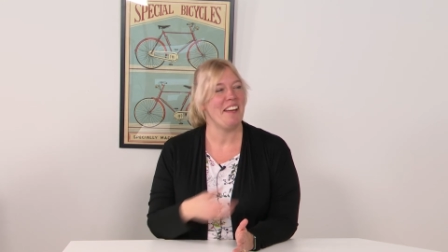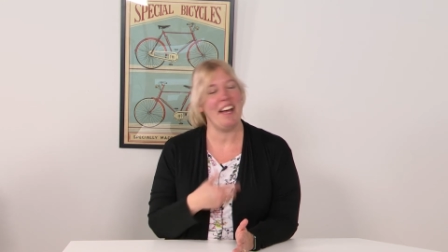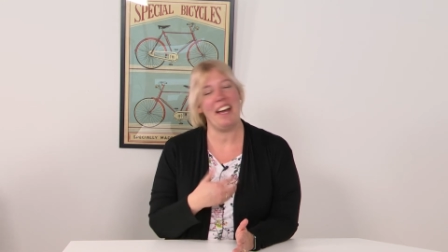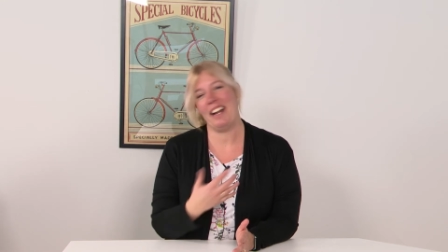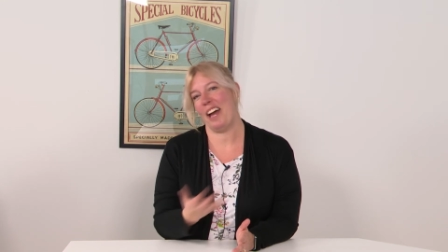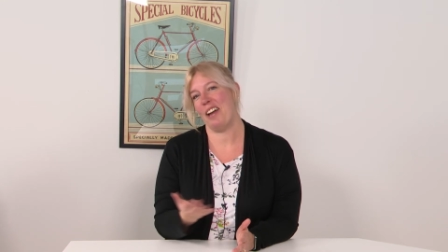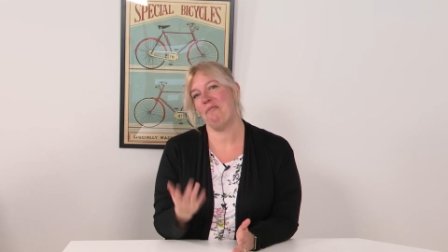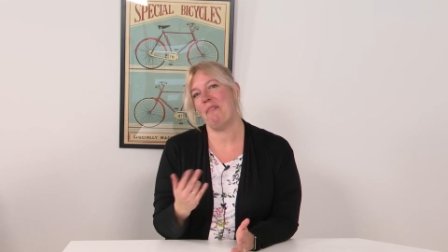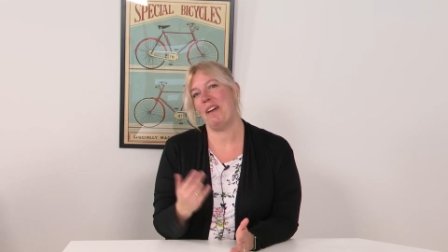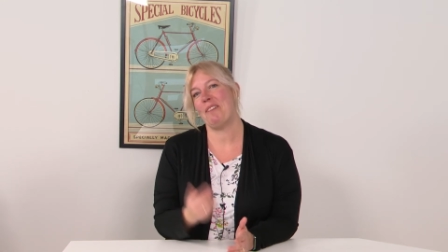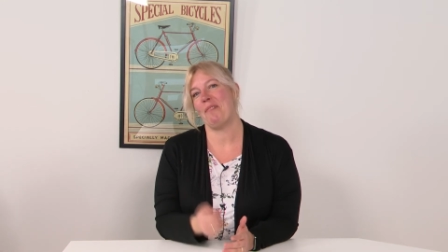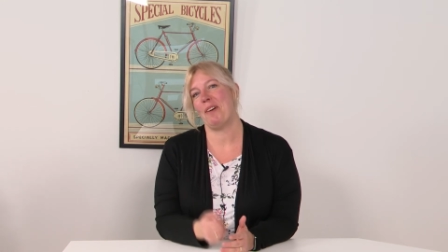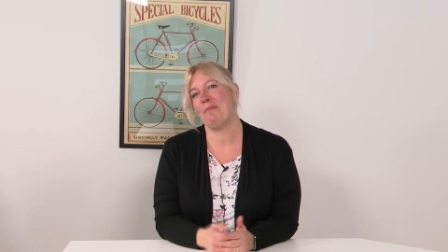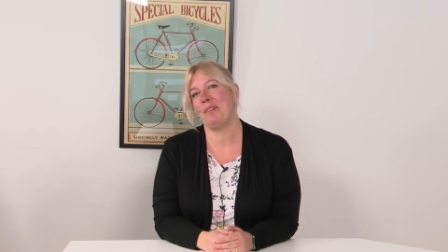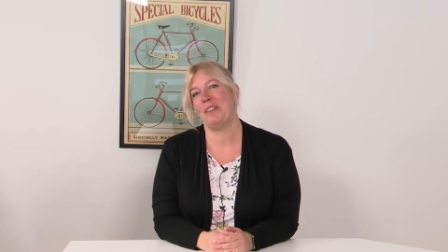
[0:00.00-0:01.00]
and I
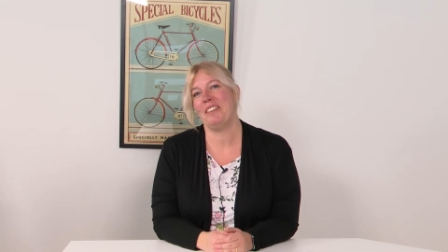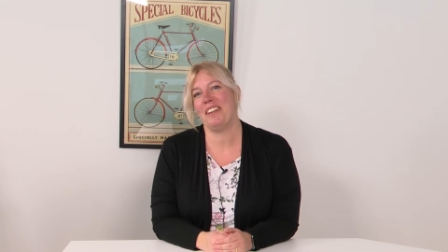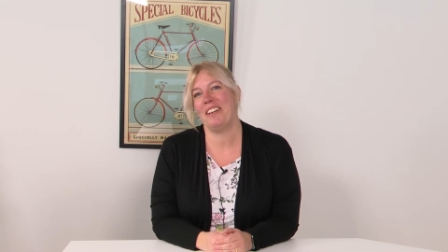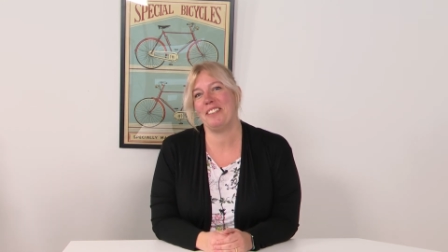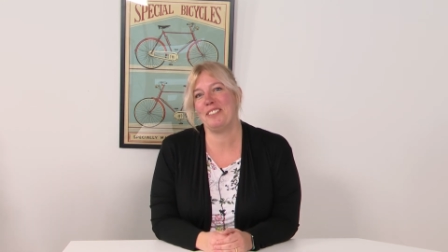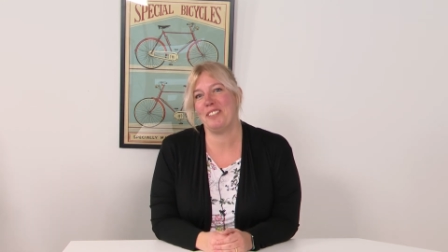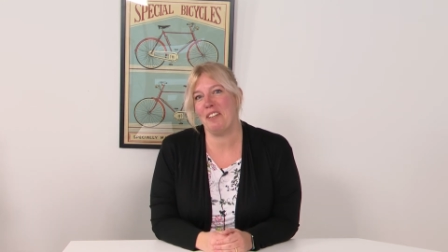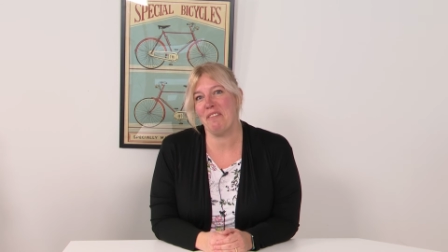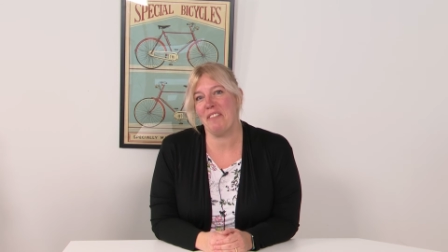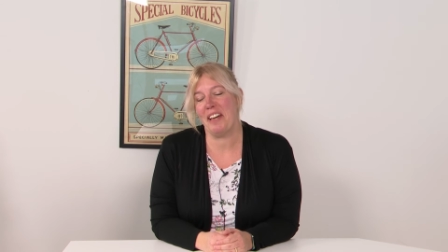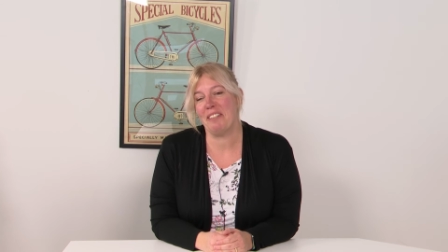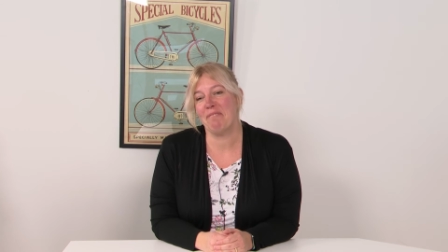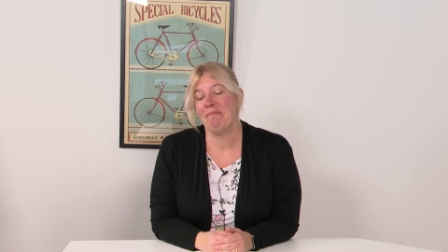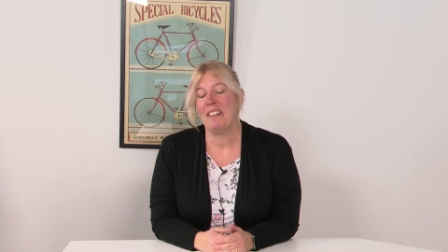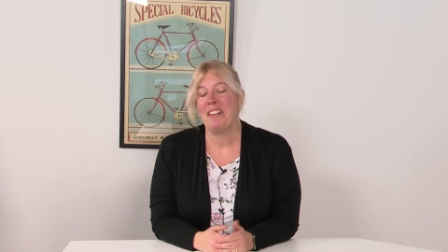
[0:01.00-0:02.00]
make my prettiest stuff then.